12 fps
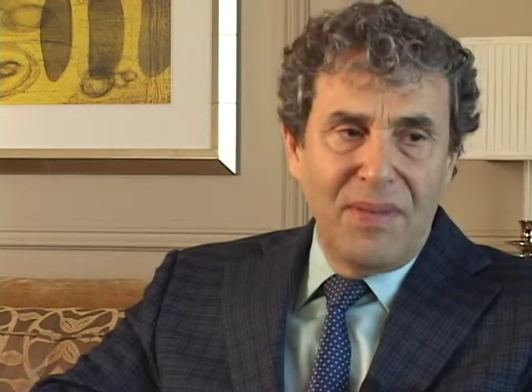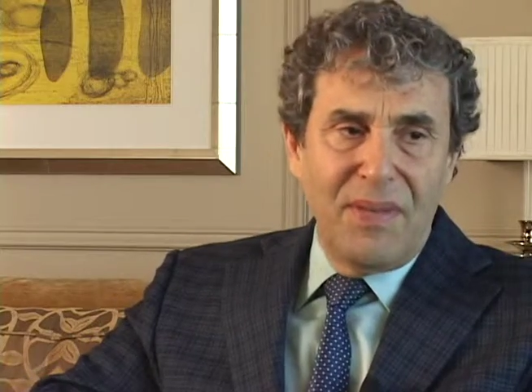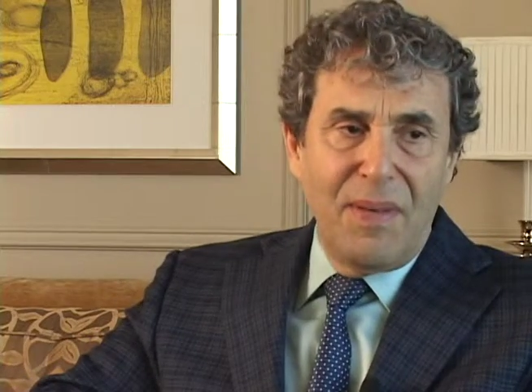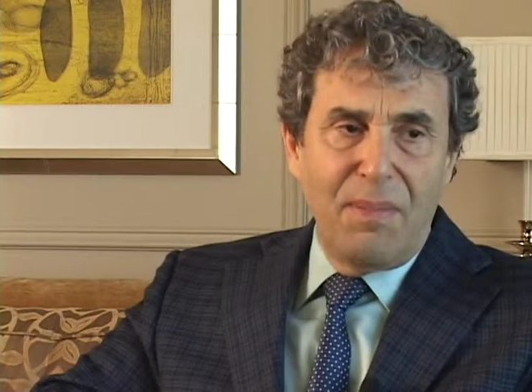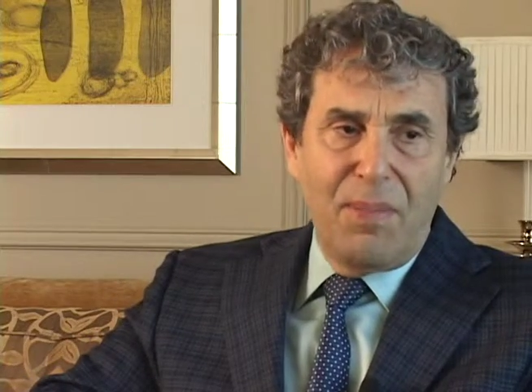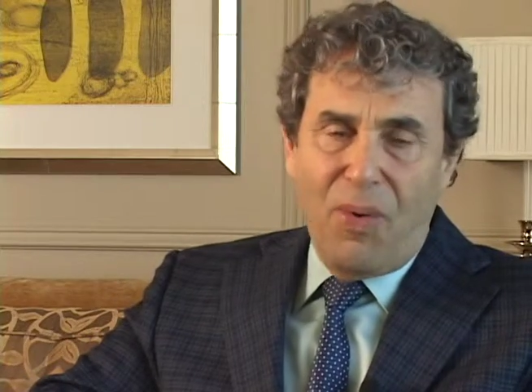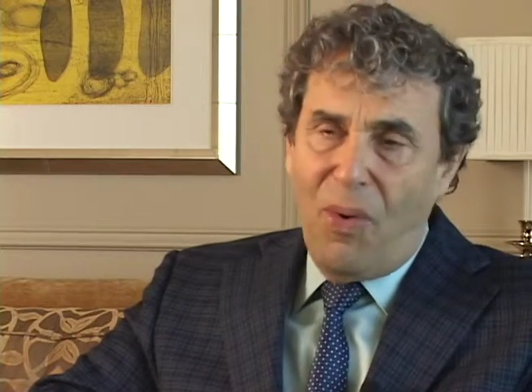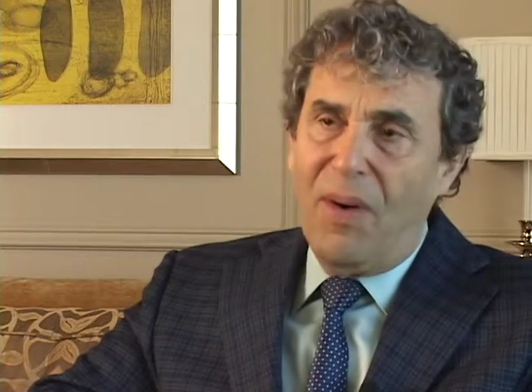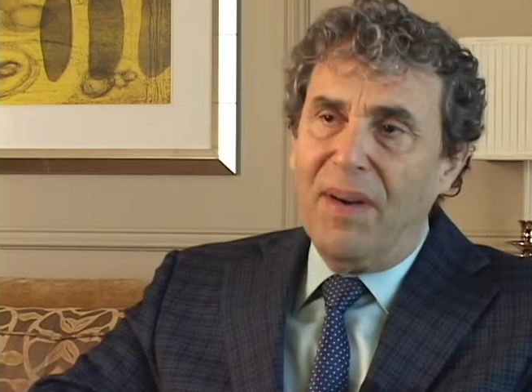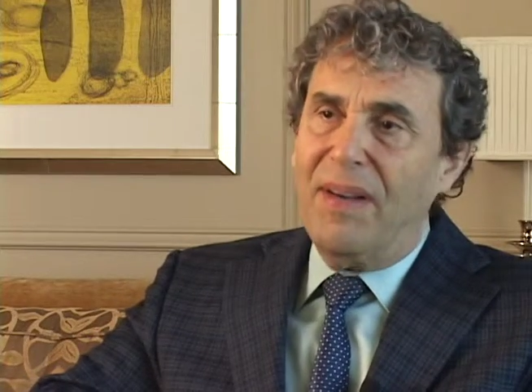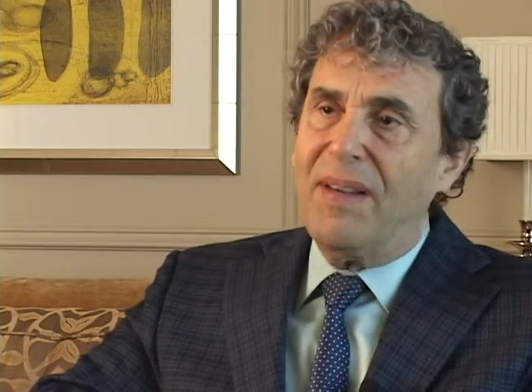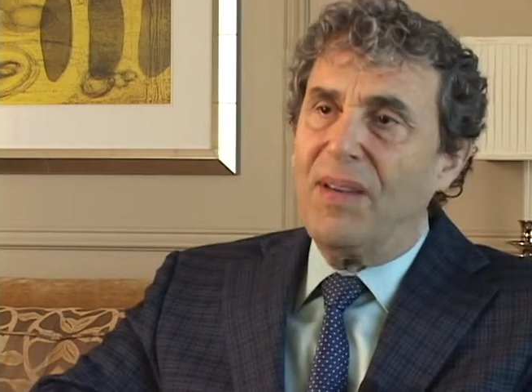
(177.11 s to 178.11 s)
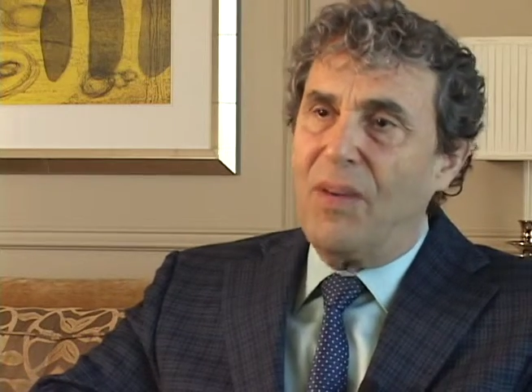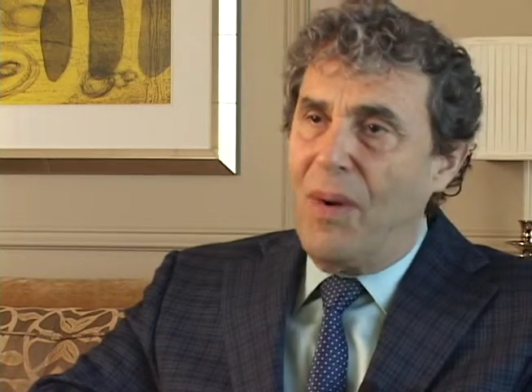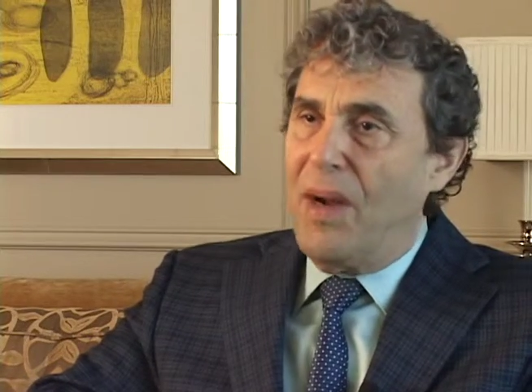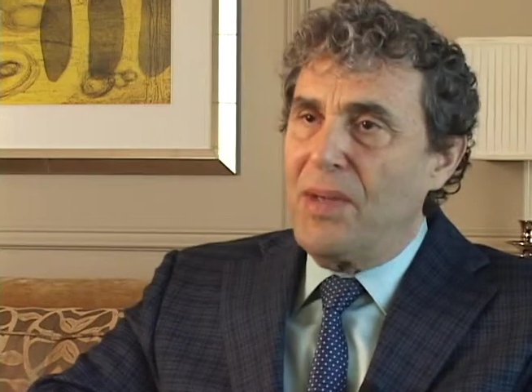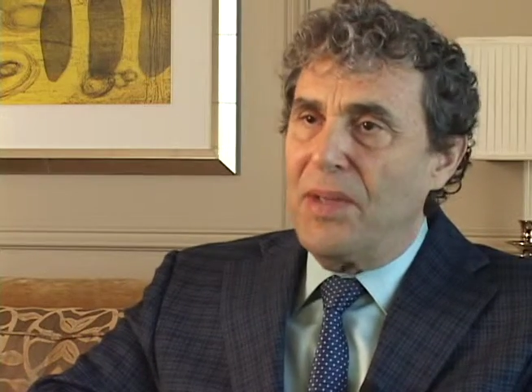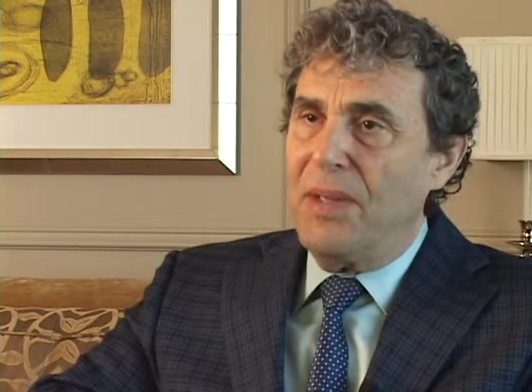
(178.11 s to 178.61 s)
important
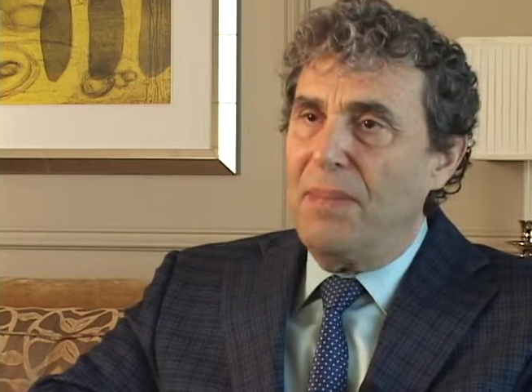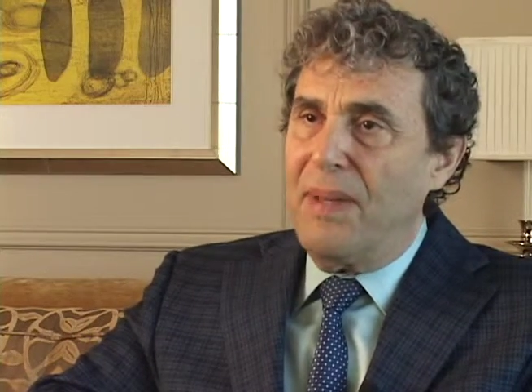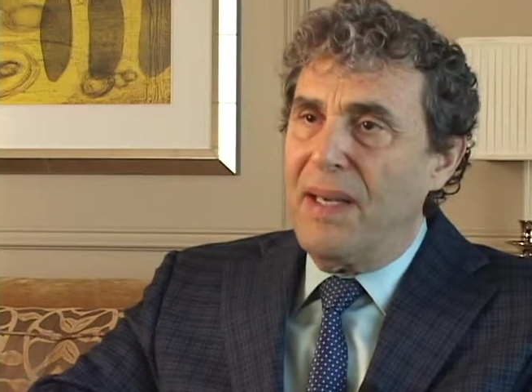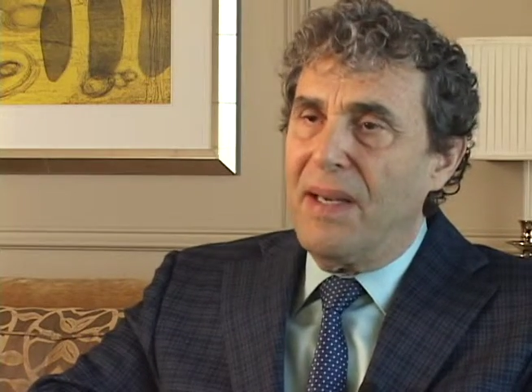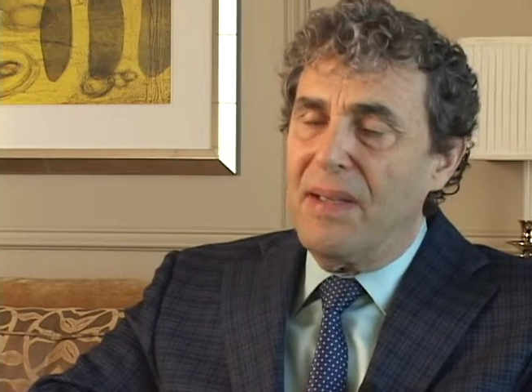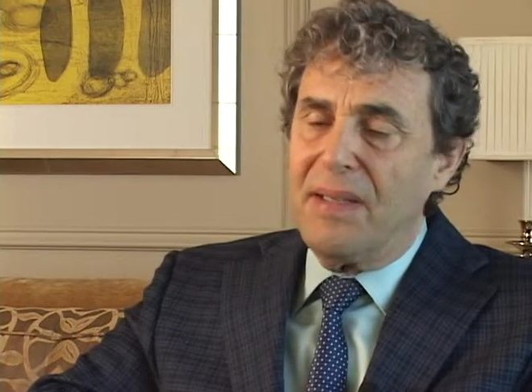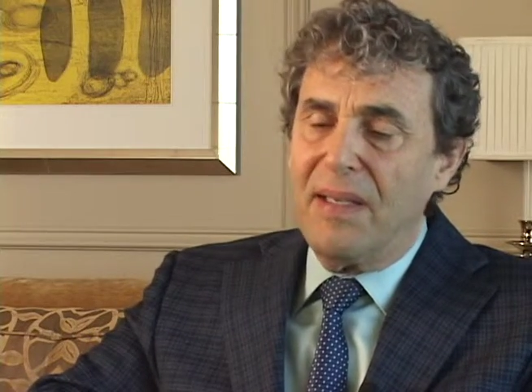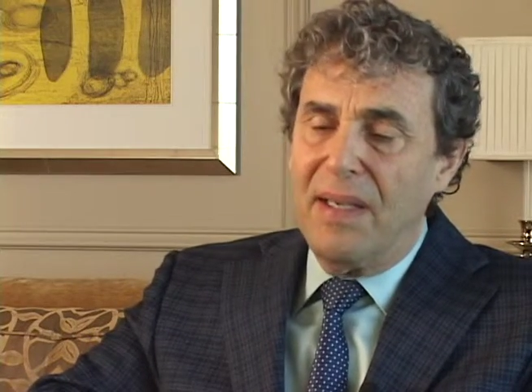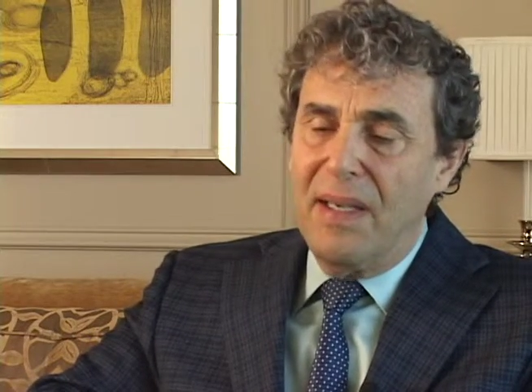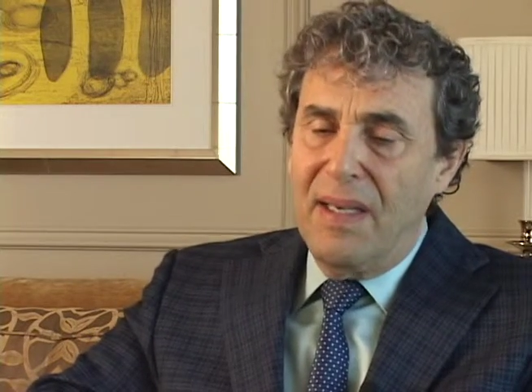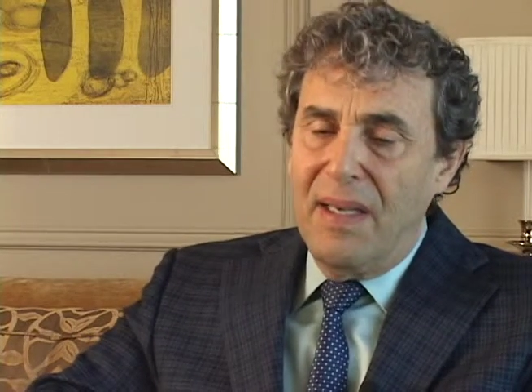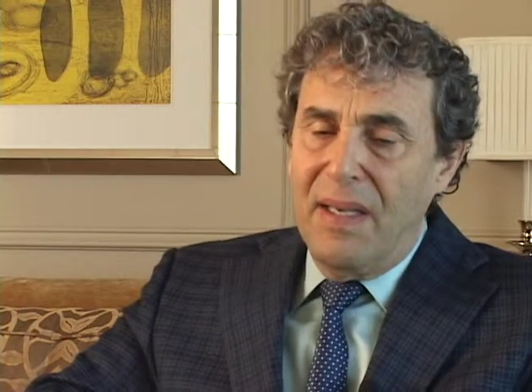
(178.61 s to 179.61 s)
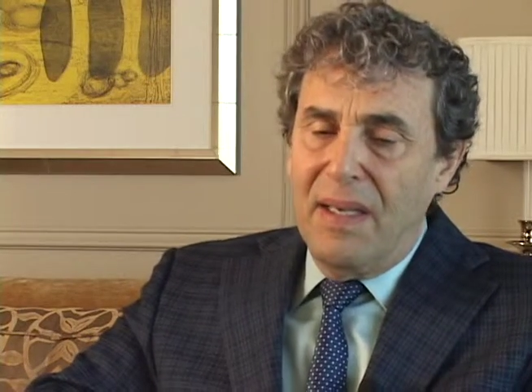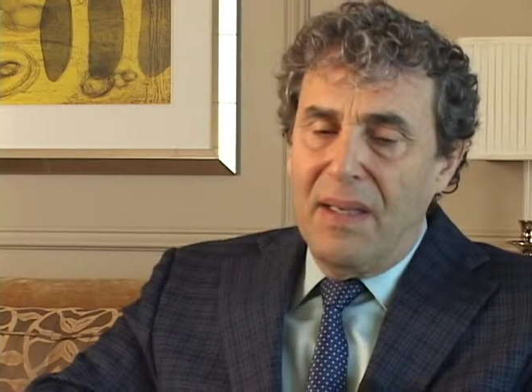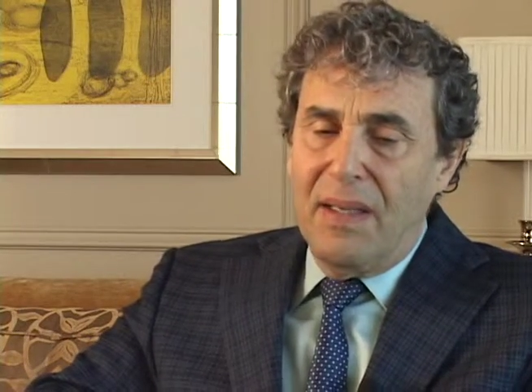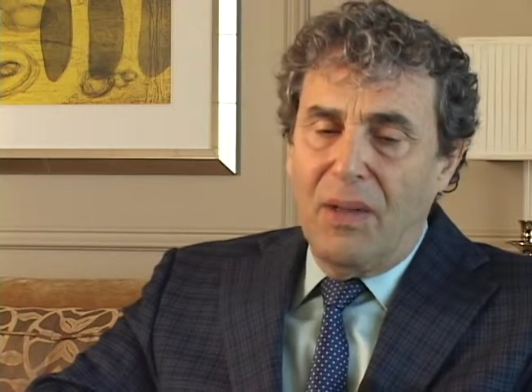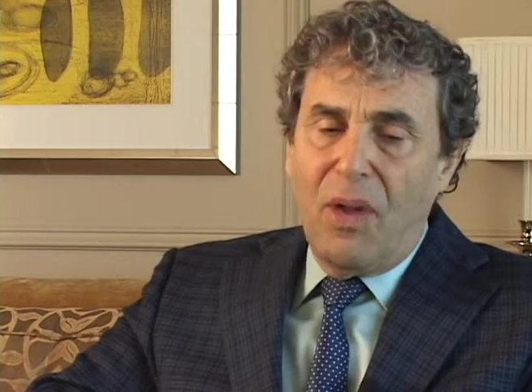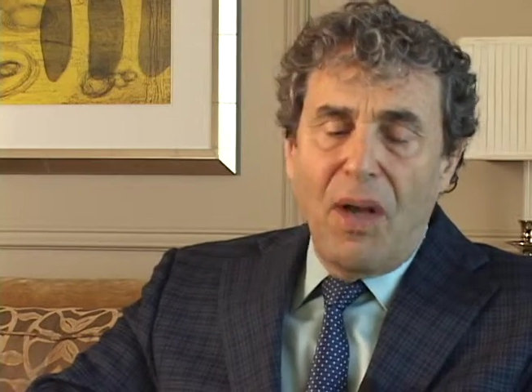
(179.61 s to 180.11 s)
question, because
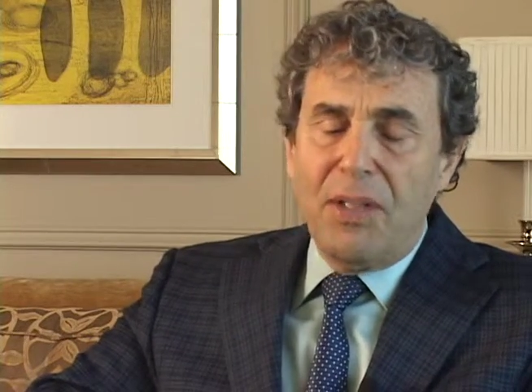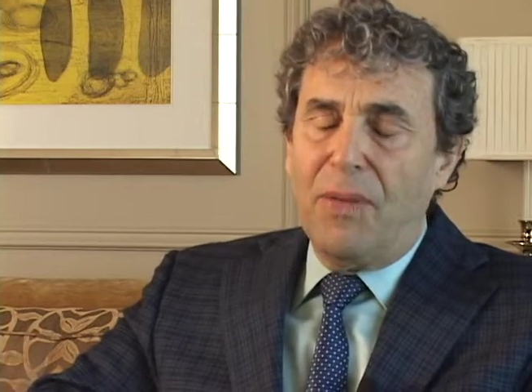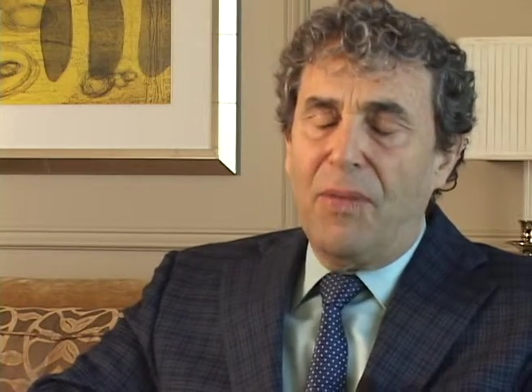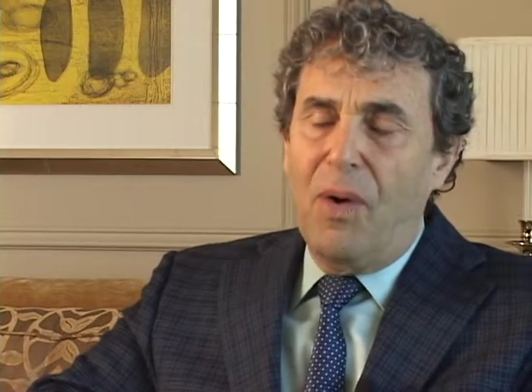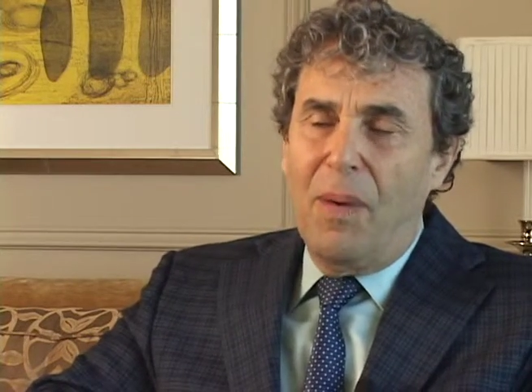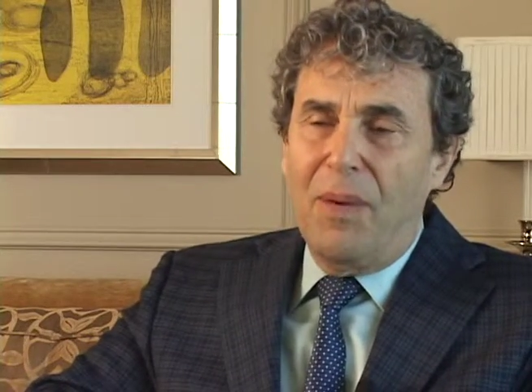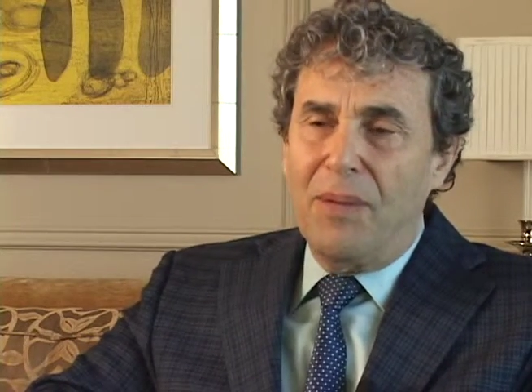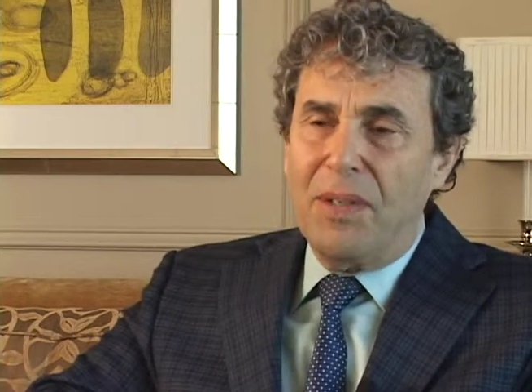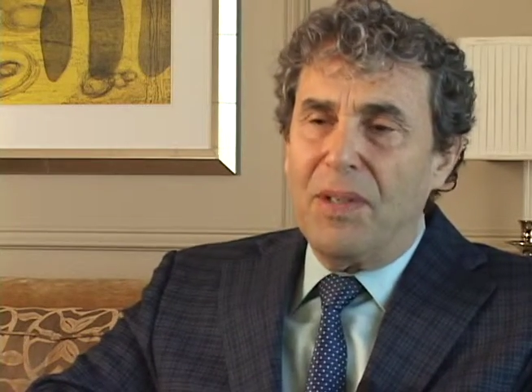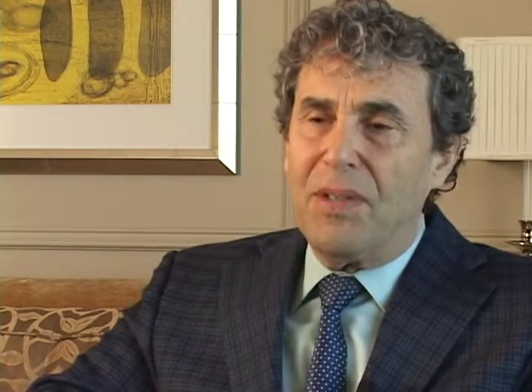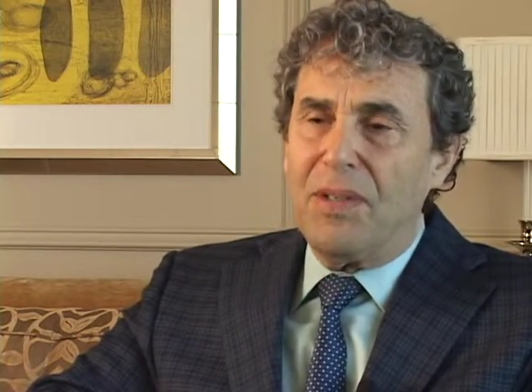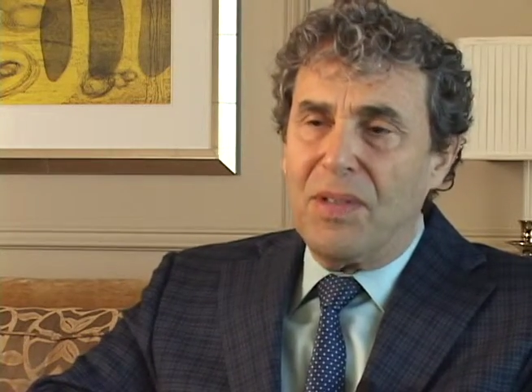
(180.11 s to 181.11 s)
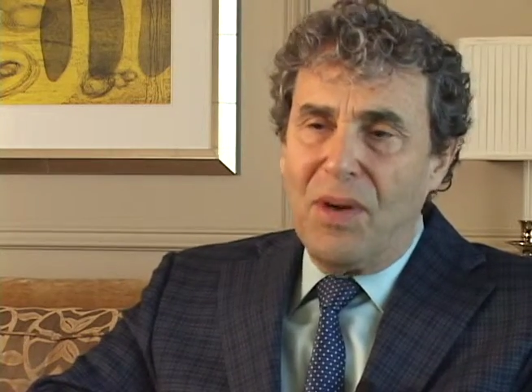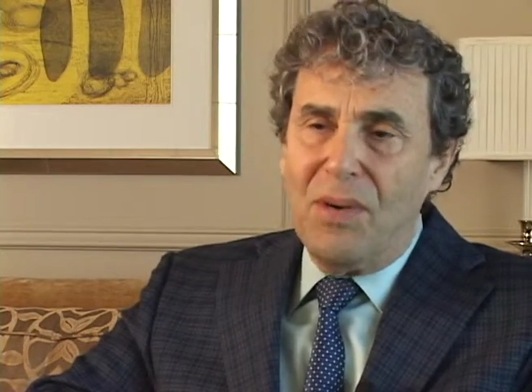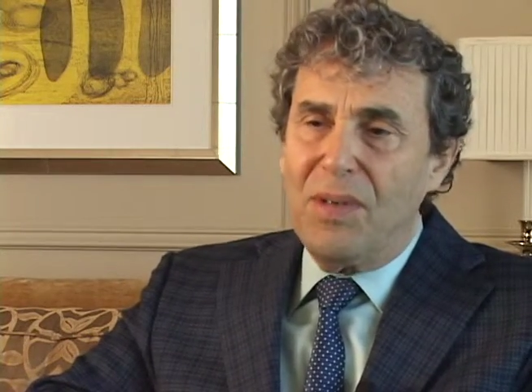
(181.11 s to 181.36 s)
the loss of hormones is so